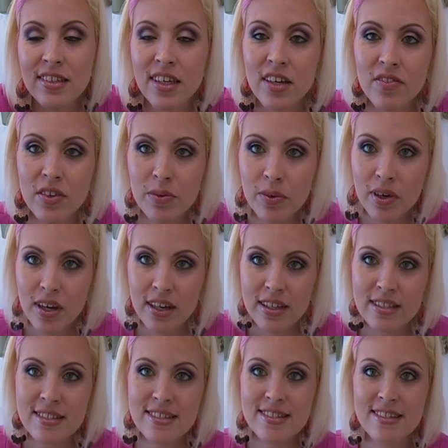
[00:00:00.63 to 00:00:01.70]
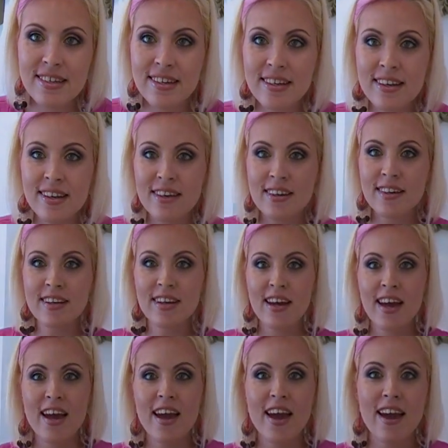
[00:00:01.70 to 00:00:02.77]
Hey everyone, it's Dina
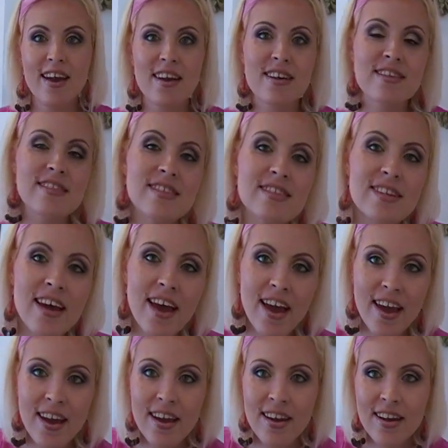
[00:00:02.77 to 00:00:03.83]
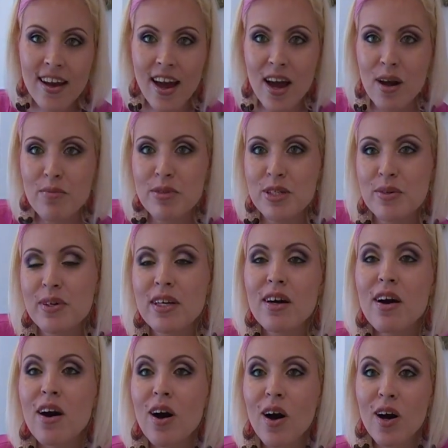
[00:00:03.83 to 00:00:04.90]
and today I'm doing a
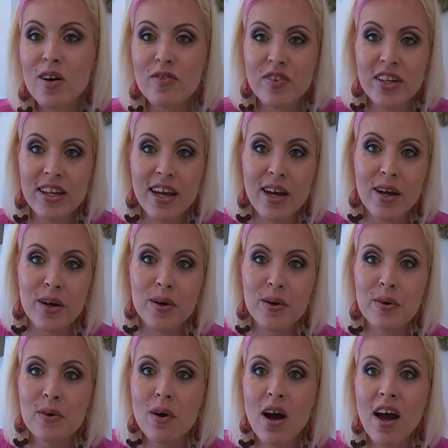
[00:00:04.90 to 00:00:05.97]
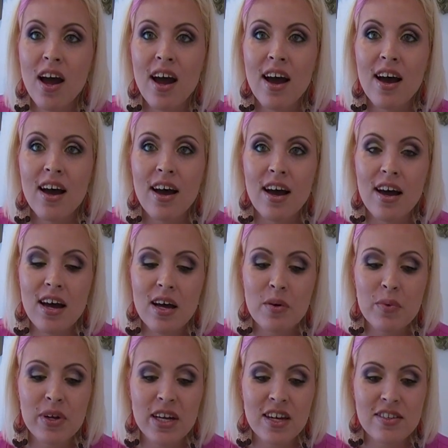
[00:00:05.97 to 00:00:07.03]
haul video. I uh,
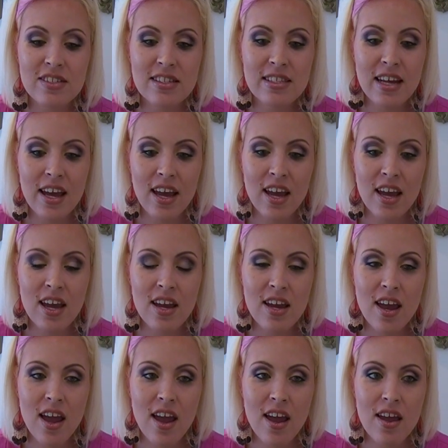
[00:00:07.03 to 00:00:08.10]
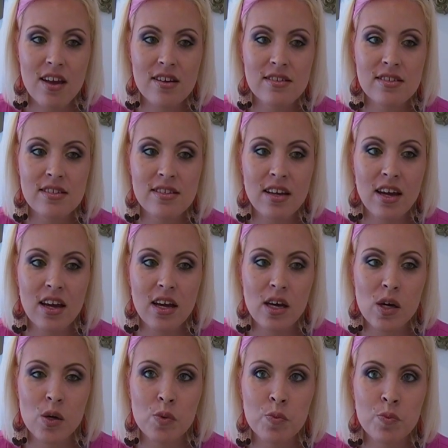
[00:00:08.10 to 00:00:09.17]
went out today and
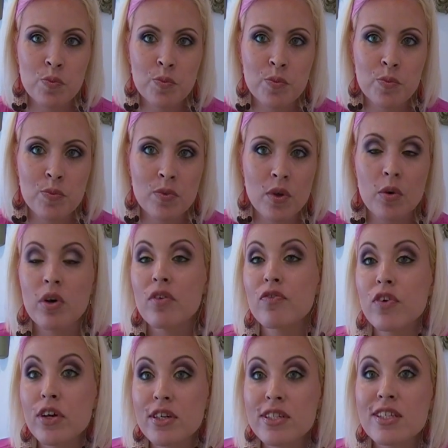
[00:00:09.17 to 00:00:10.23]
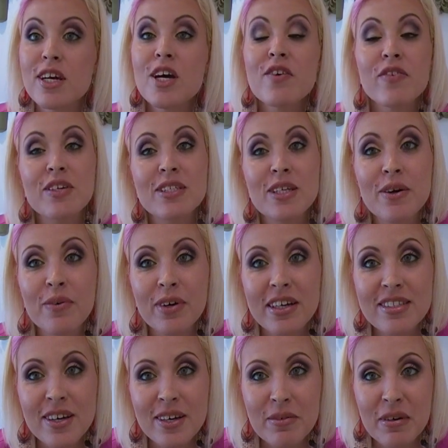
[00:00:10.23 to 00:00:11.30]
um, well first, first I want
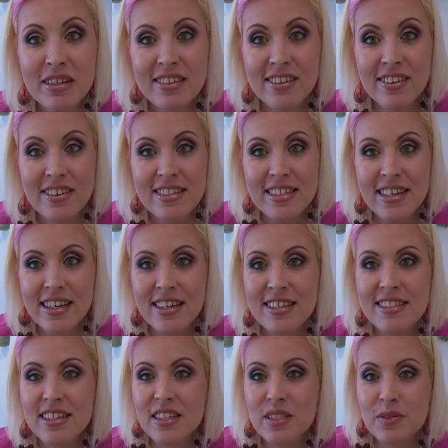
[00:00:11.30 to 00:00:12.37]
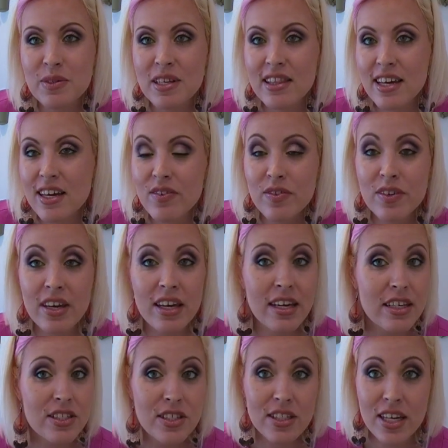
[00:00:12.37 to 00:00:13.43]
to talk about the contest. I just want to thank
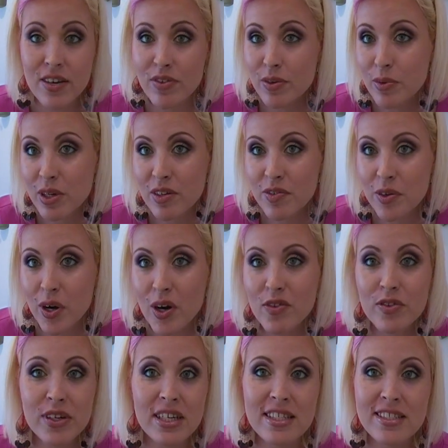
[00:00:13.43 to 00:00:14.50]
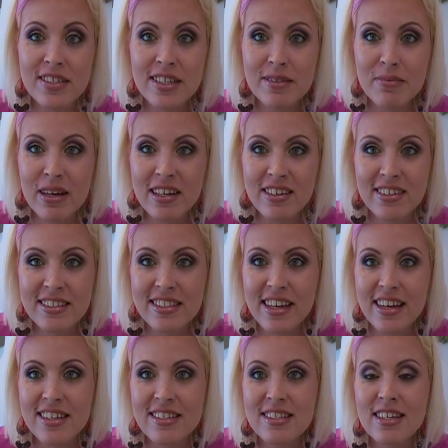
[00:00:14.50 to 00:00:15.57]
each and every one of you all for entering my
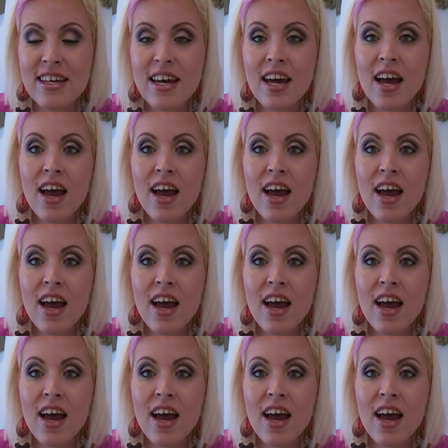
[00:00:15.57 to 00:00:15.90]
contest.